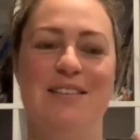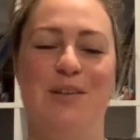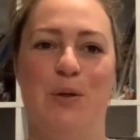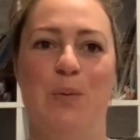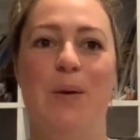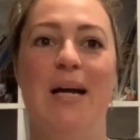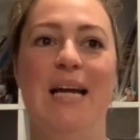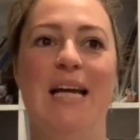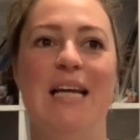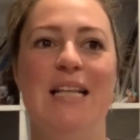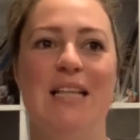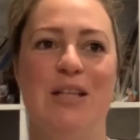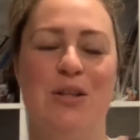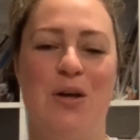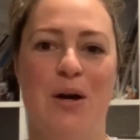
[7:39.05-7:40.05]
not awake.
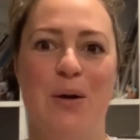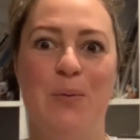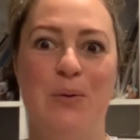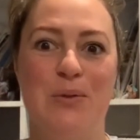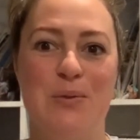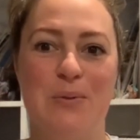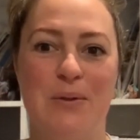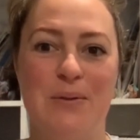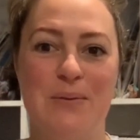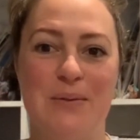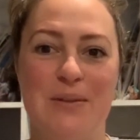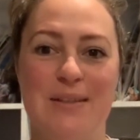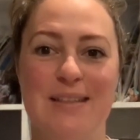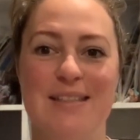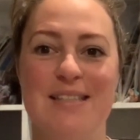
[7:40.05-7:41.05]
The light was what it
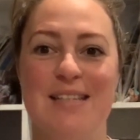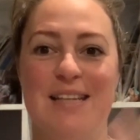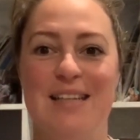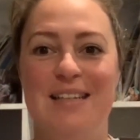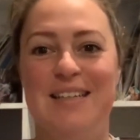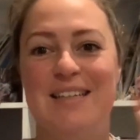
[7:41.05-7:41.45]
was.